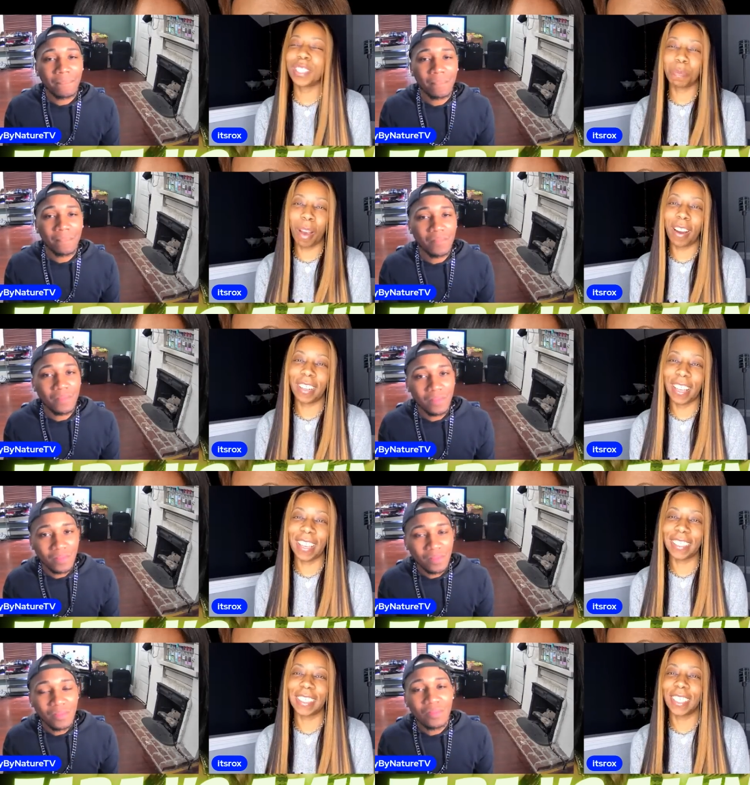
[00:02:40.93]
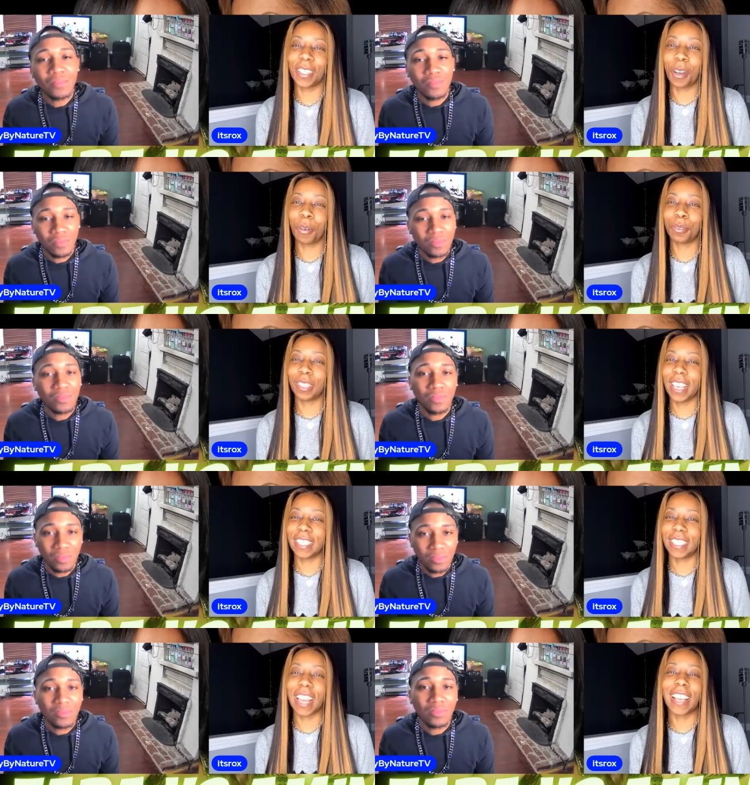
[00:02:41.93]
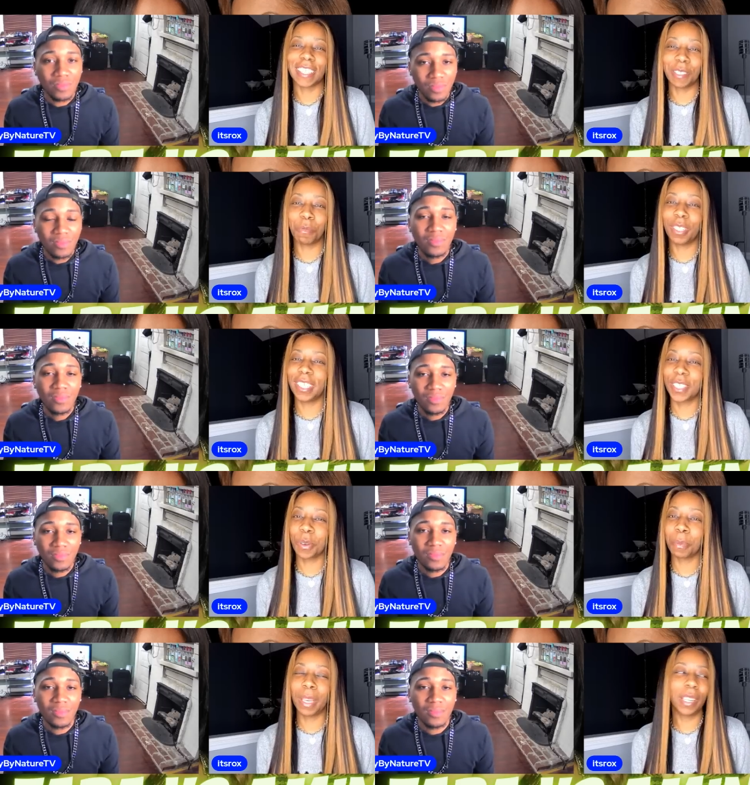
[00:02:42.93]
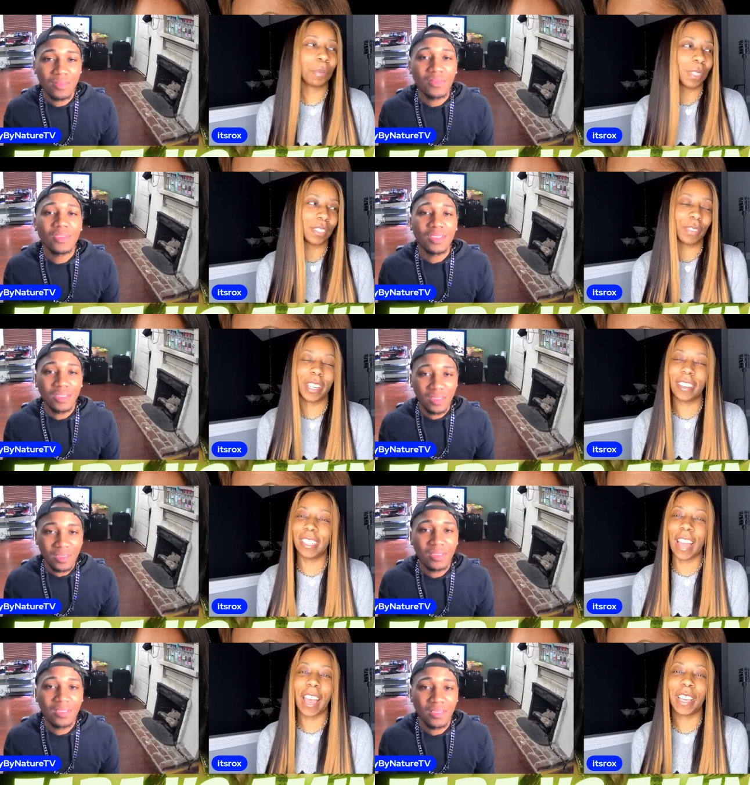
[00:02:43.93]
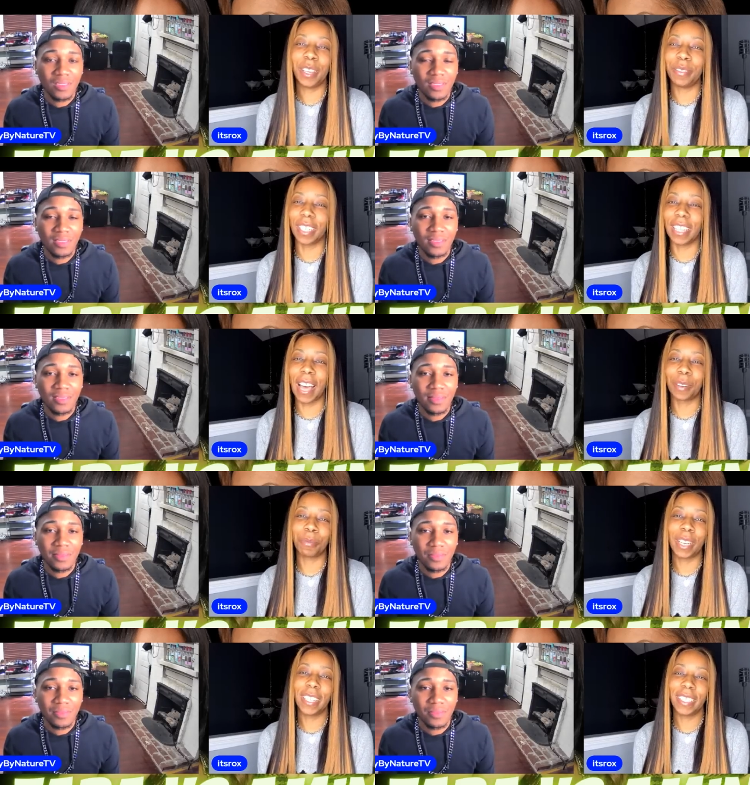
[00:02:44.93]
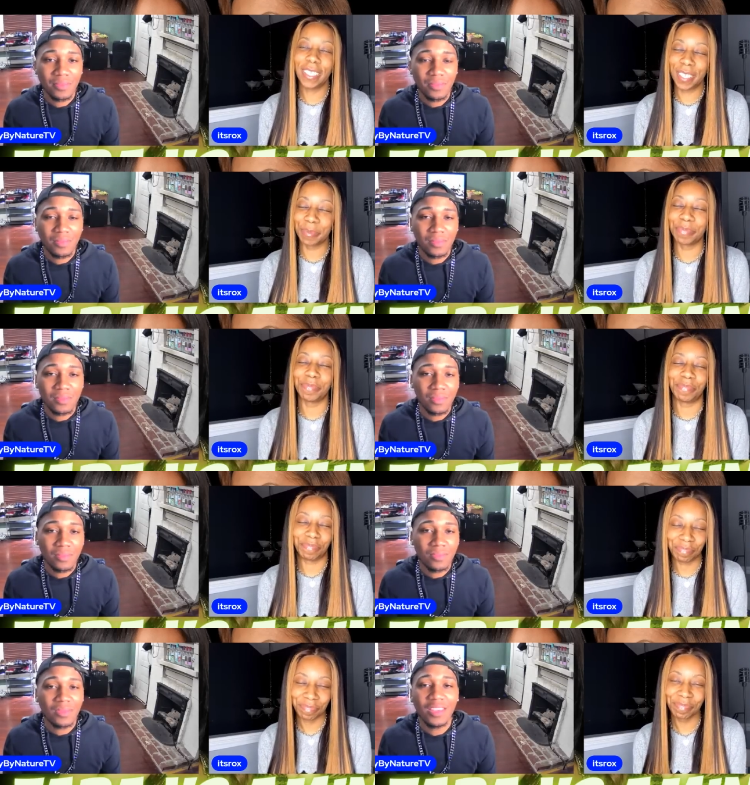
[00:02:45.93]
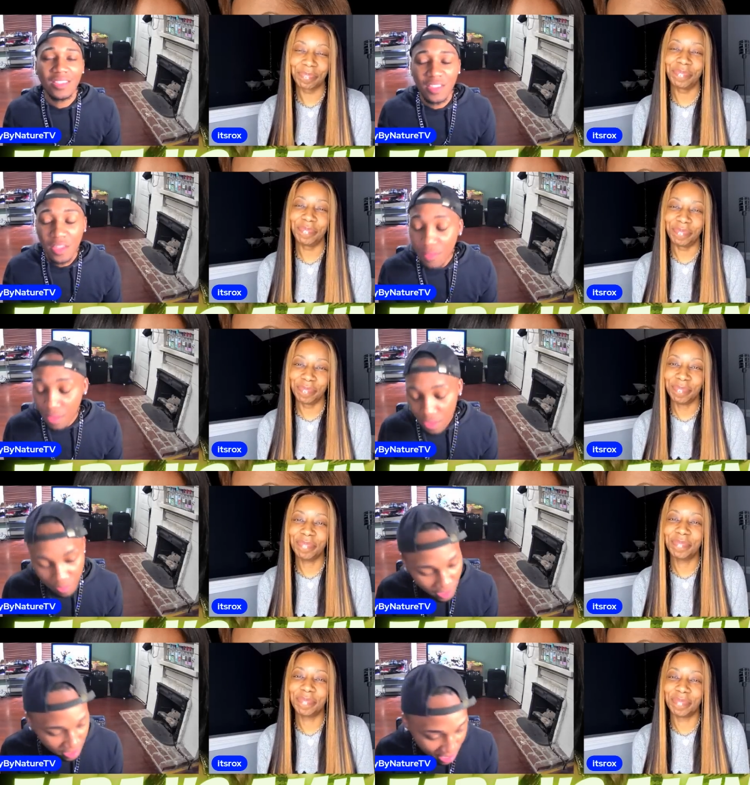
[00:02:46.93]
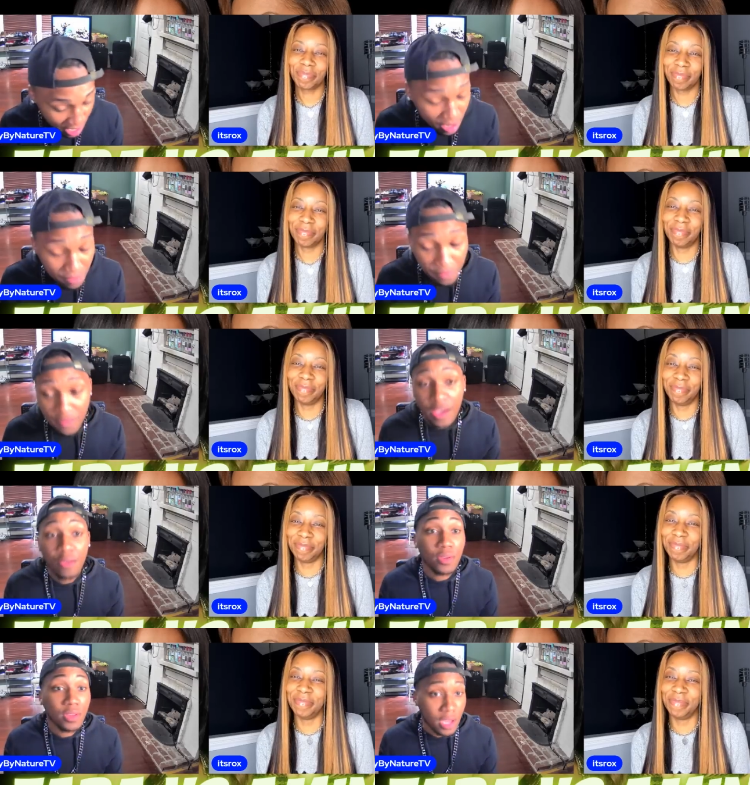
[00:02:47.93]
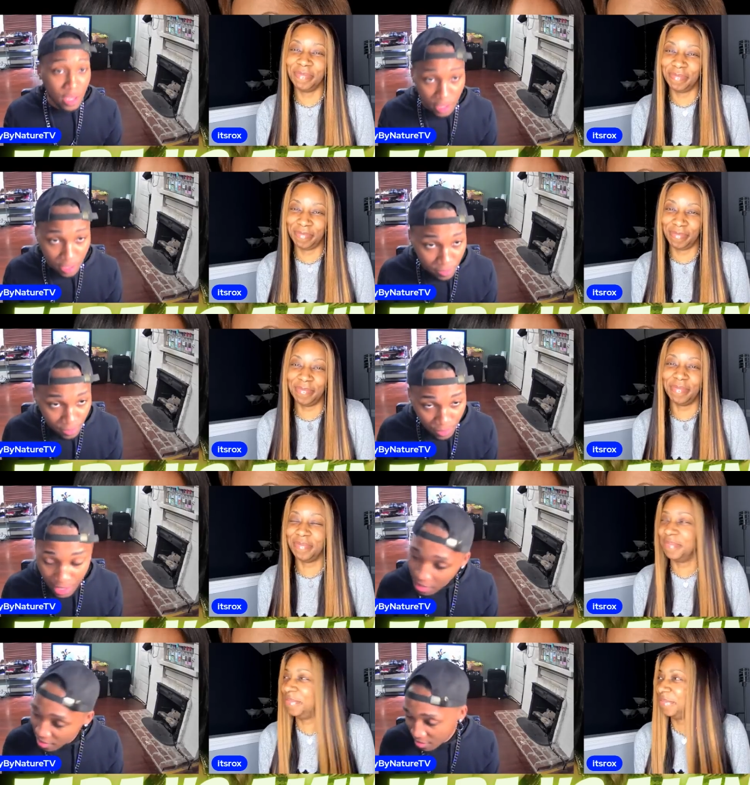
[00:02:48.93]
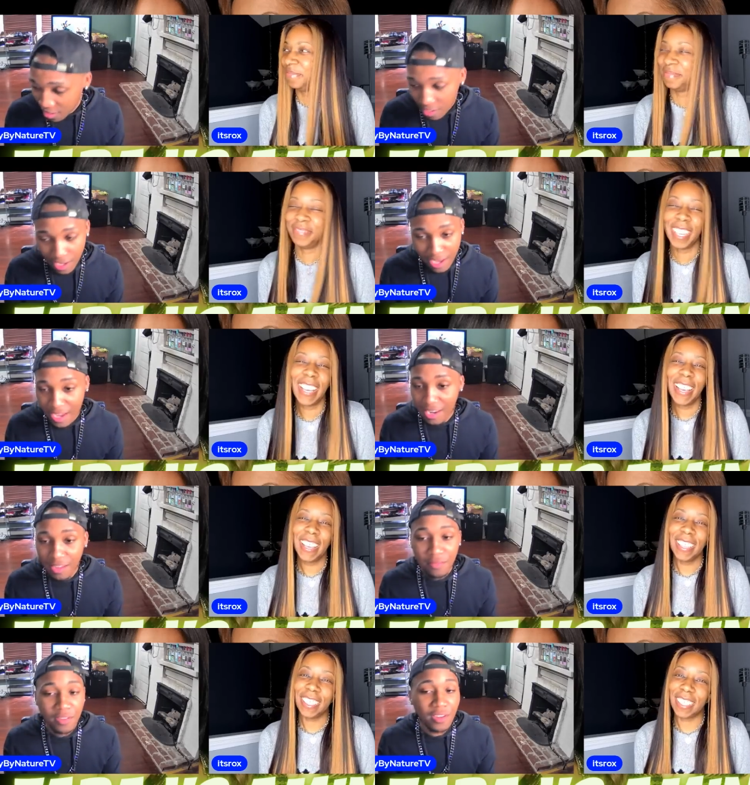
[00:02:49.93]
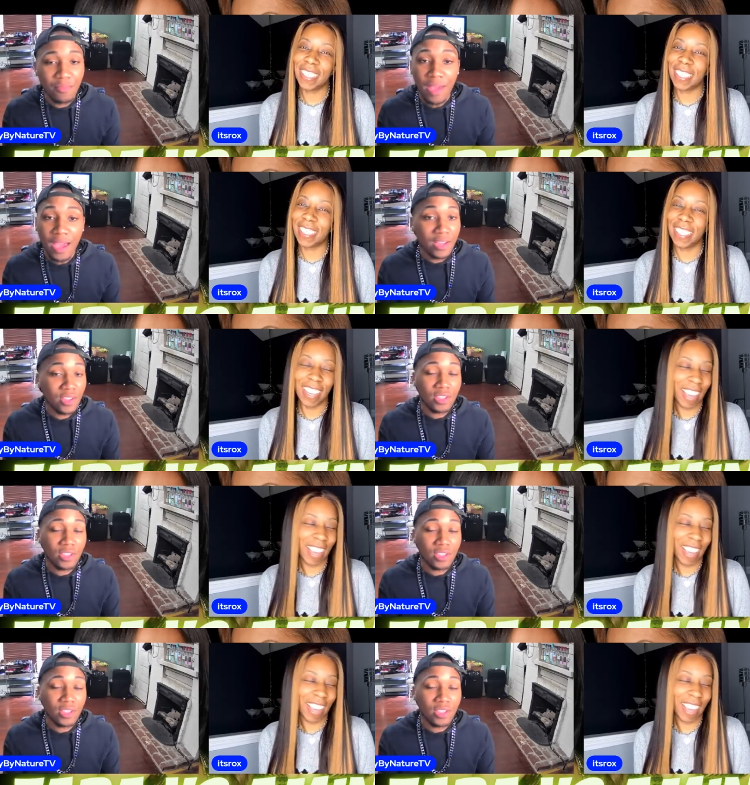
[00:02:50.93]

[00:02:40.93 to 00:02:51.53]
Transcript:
Speaker 1: smart as the whole as Joseline was. So Amina was very naive in a lot of ways.
Speaker 2: She, oh my God, very naive. Okay, like I can't even imagine.